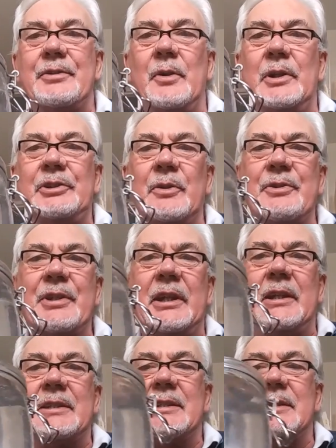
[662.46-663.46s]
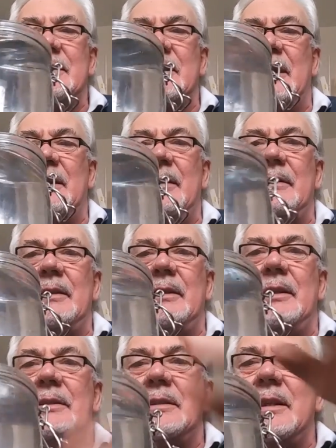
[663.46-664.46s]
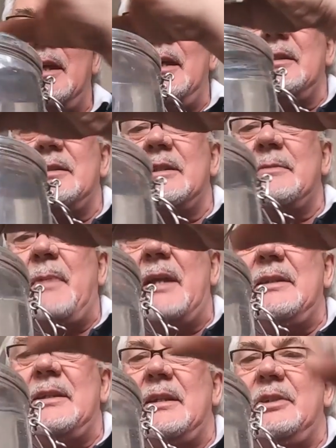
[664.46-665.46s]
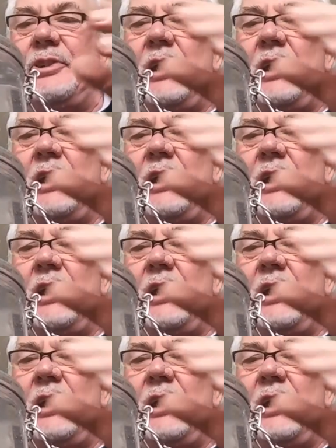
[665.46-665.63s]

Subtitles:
So as you can see, it's there suspended in a